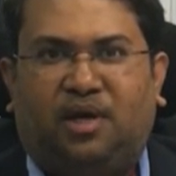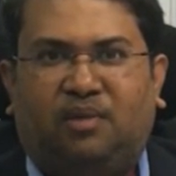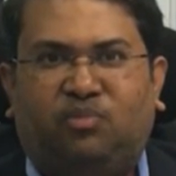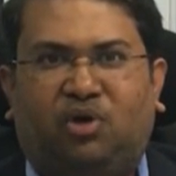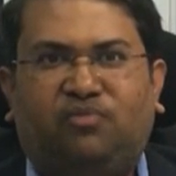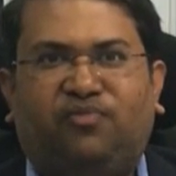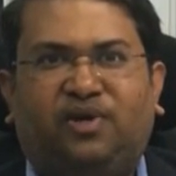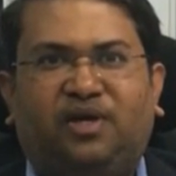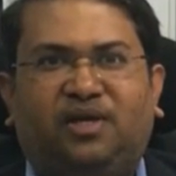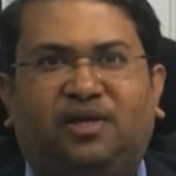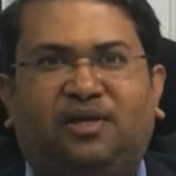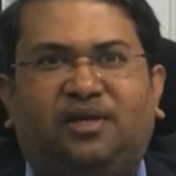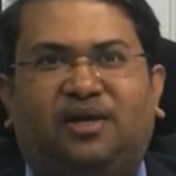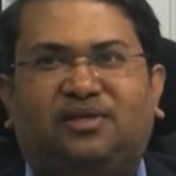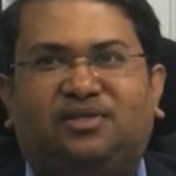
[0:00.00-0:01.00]
I am not finding
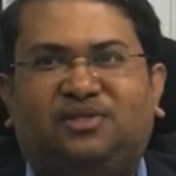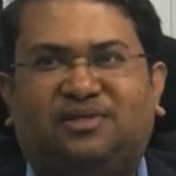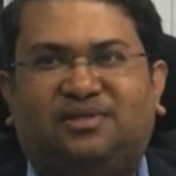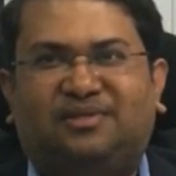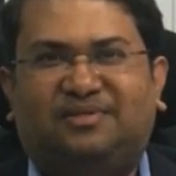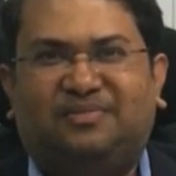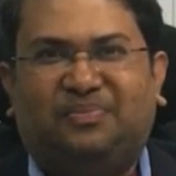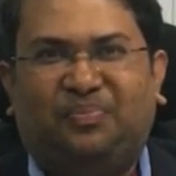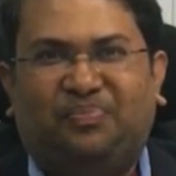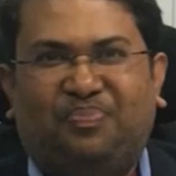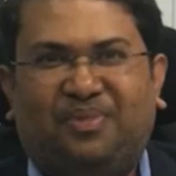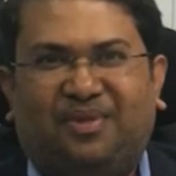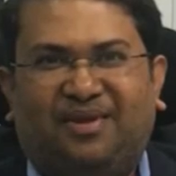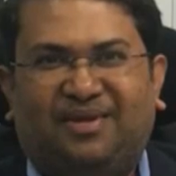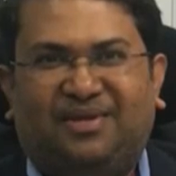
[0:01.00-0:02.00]
any answers.
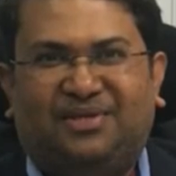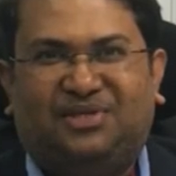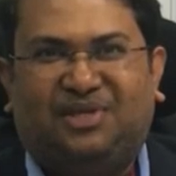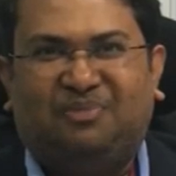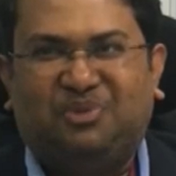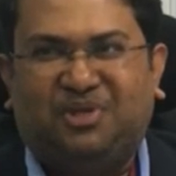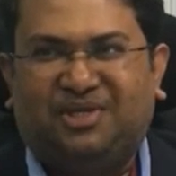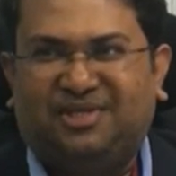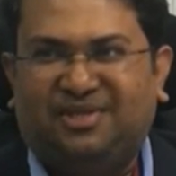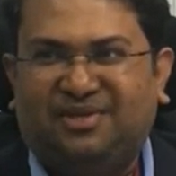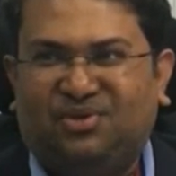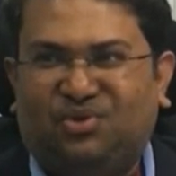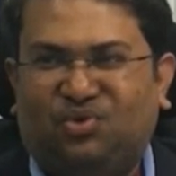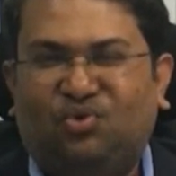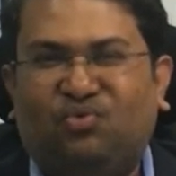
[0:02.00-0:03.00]

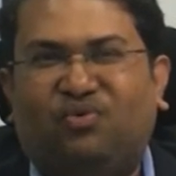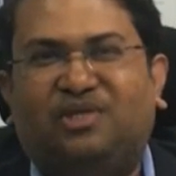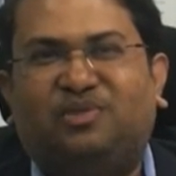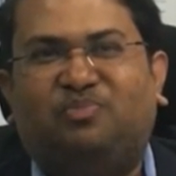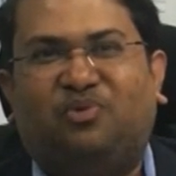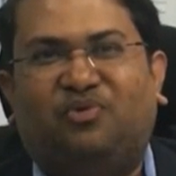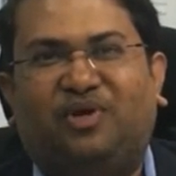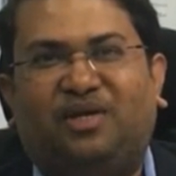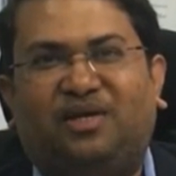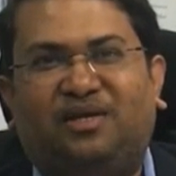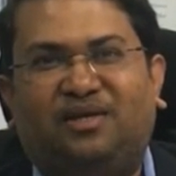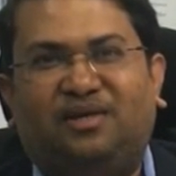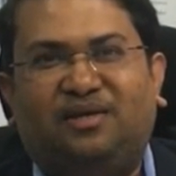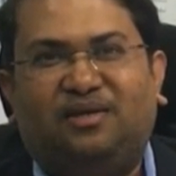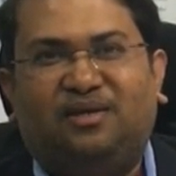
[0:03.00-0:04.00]
Subsection 2 was
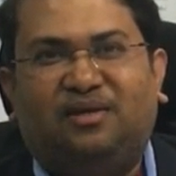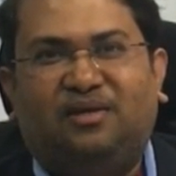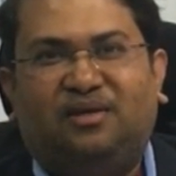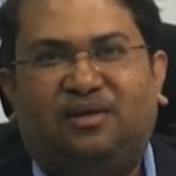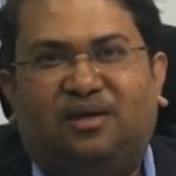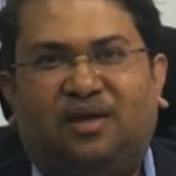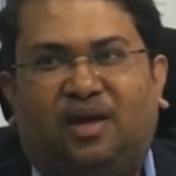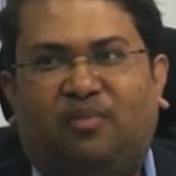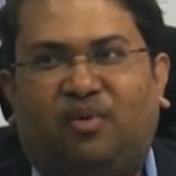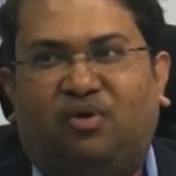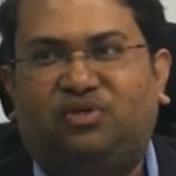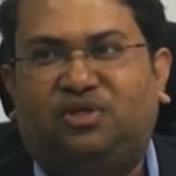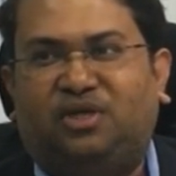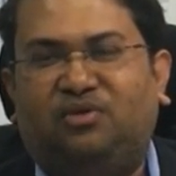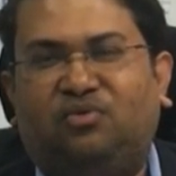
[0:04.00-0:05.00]
providing
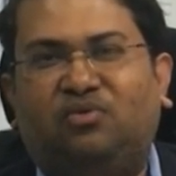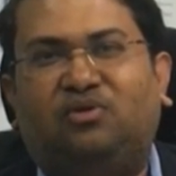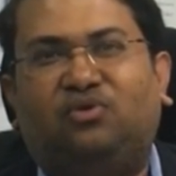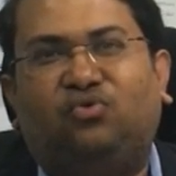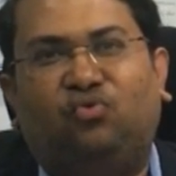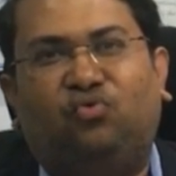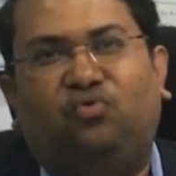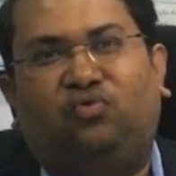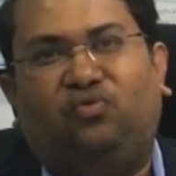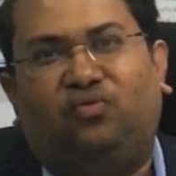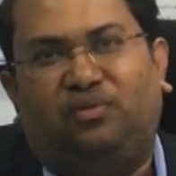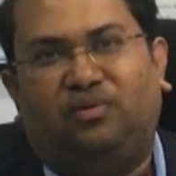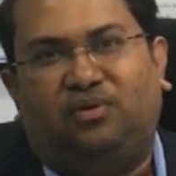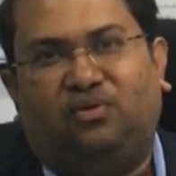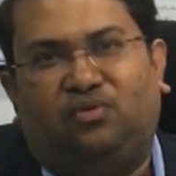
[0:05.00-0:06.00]
about schedule 2
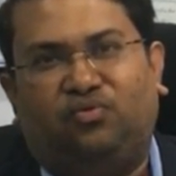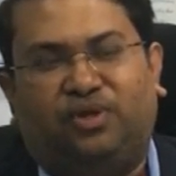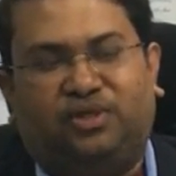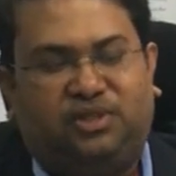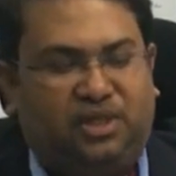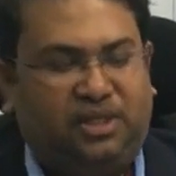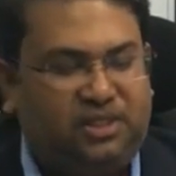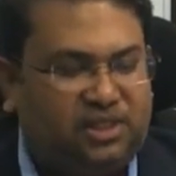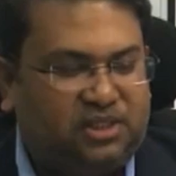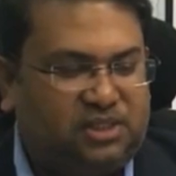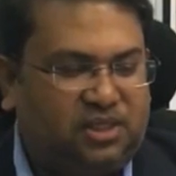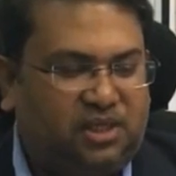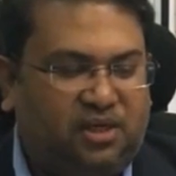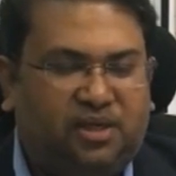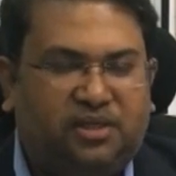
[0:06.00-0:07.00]
to the
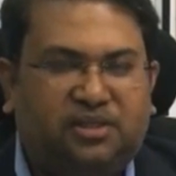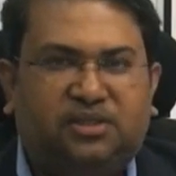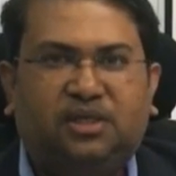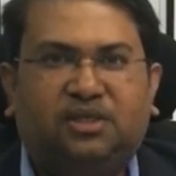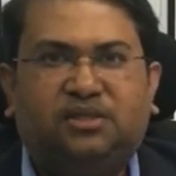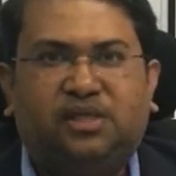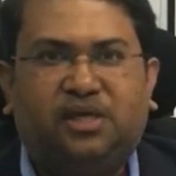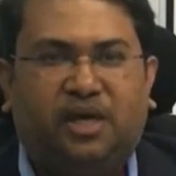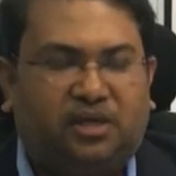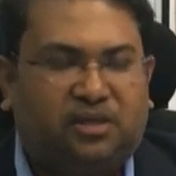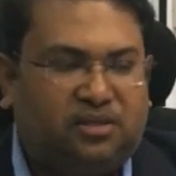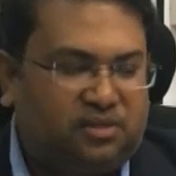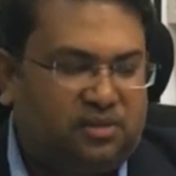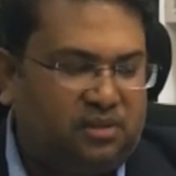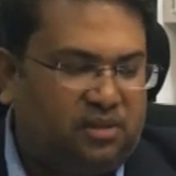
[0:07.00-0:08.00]
CGST and SGST
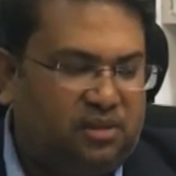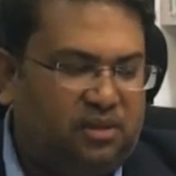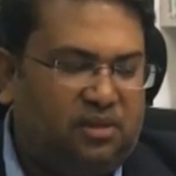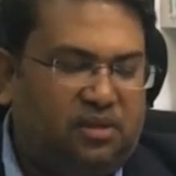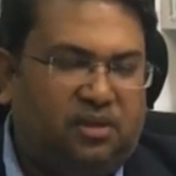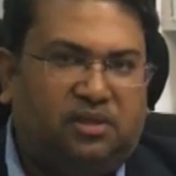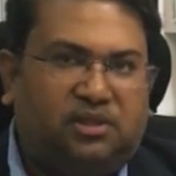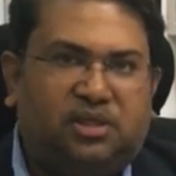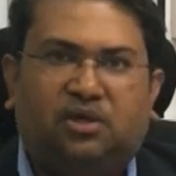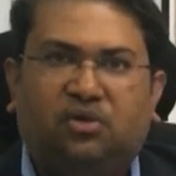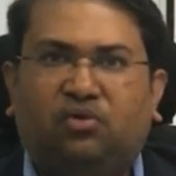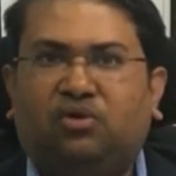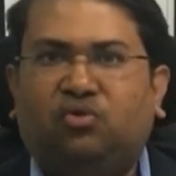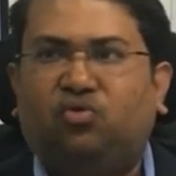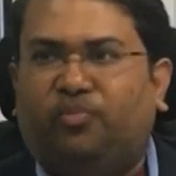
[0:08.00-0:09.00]
Act.
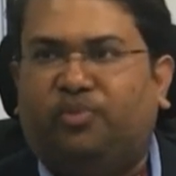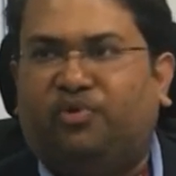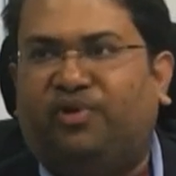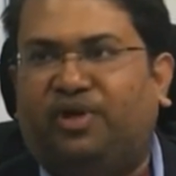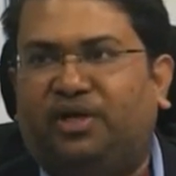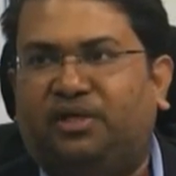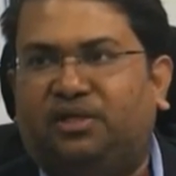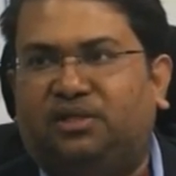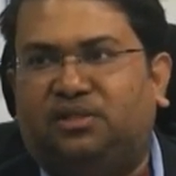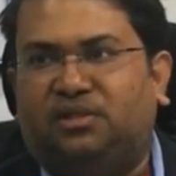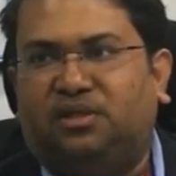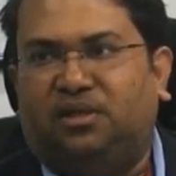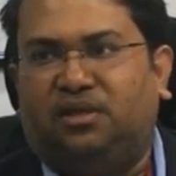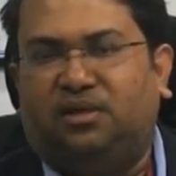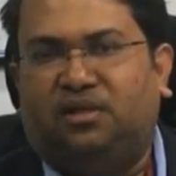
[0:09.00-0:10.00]
Schedule 2 provides
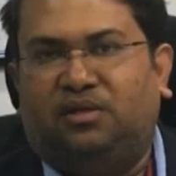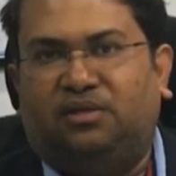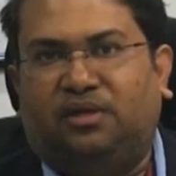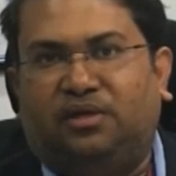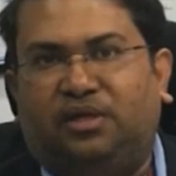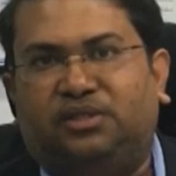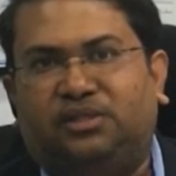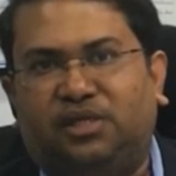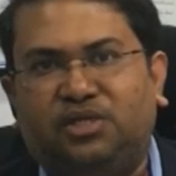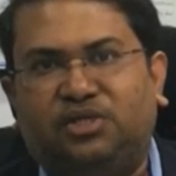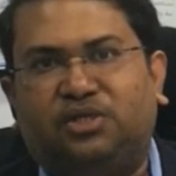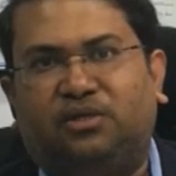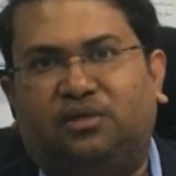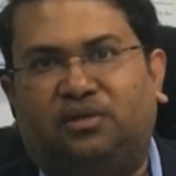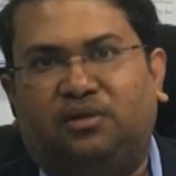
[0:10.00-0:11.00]
the
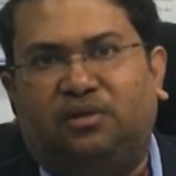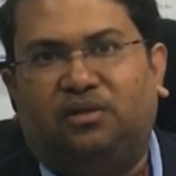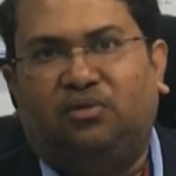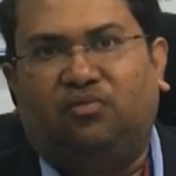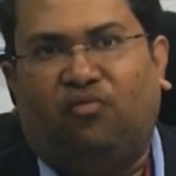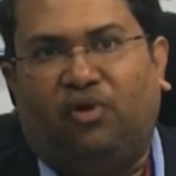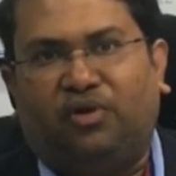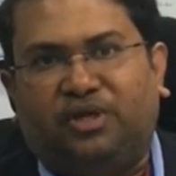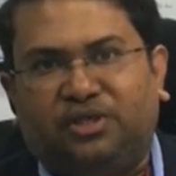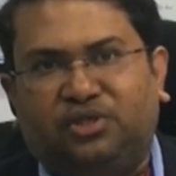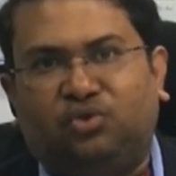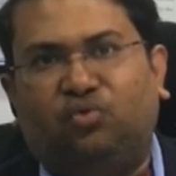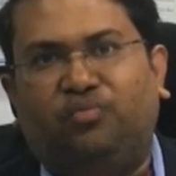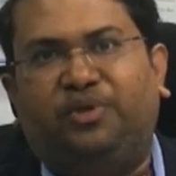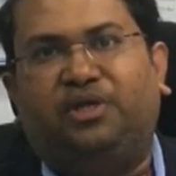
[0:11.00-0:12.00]
distinction what
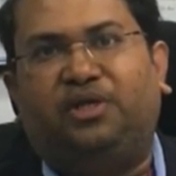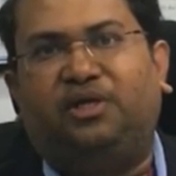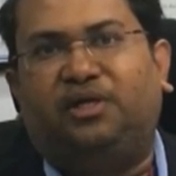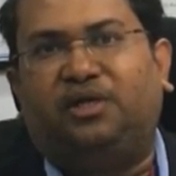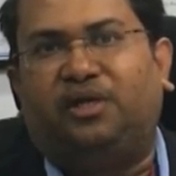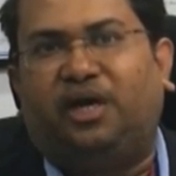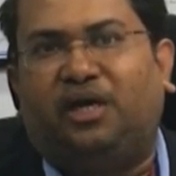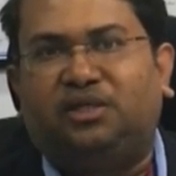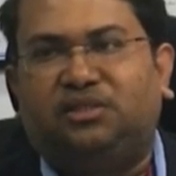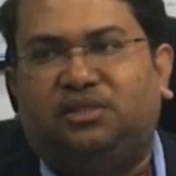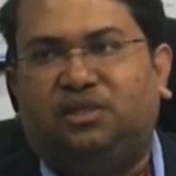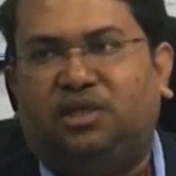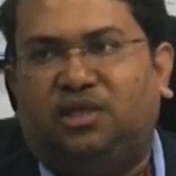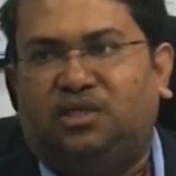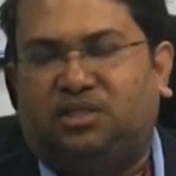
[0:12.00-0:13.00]
is to be treated
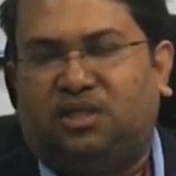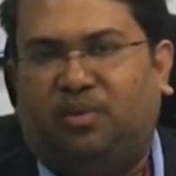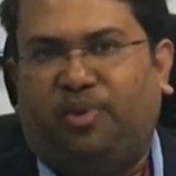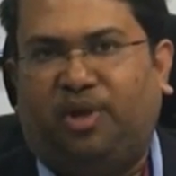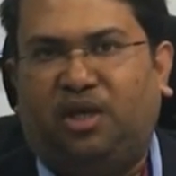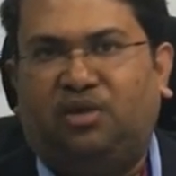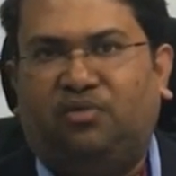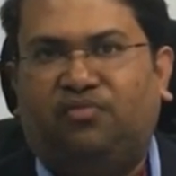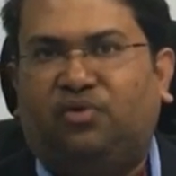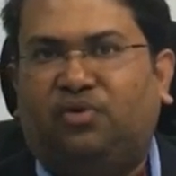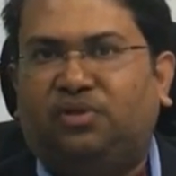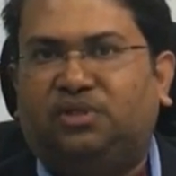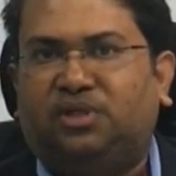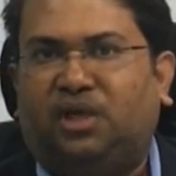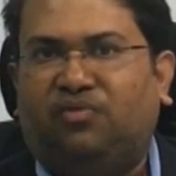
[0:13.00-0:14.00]
as supply of
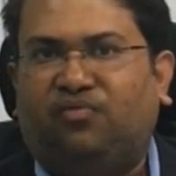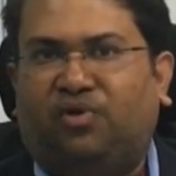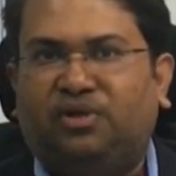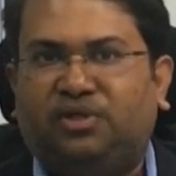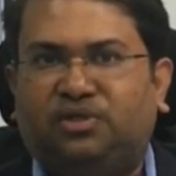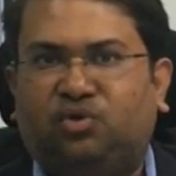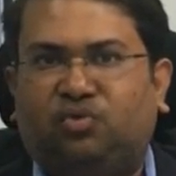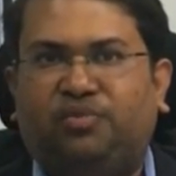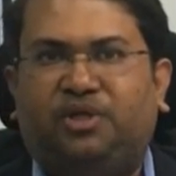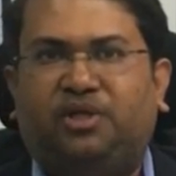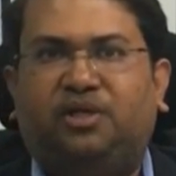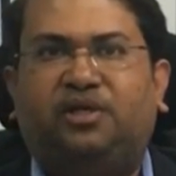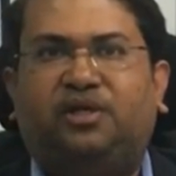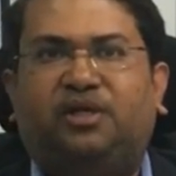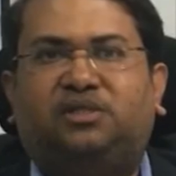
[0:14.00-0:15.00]
goods and what is to be
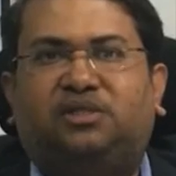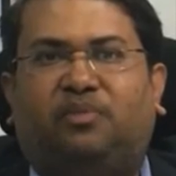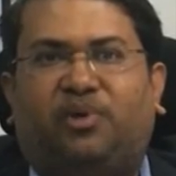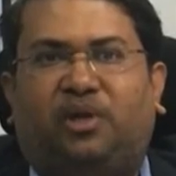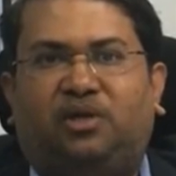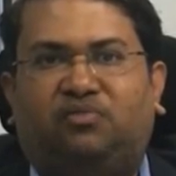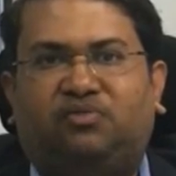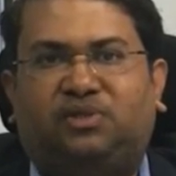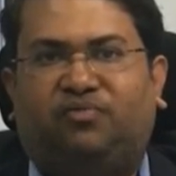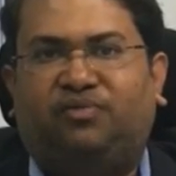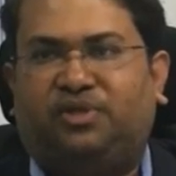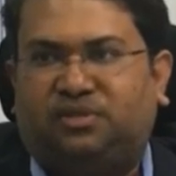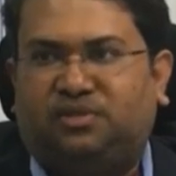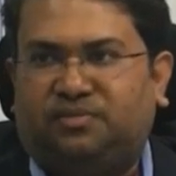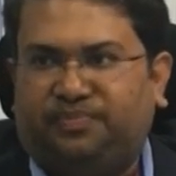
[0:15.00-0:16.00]
treated as supply of
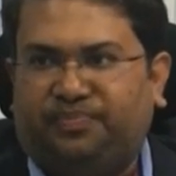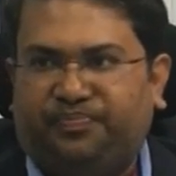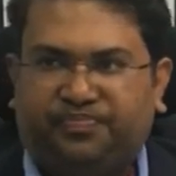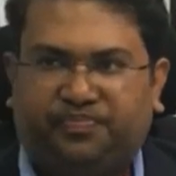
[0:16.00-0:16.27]
service.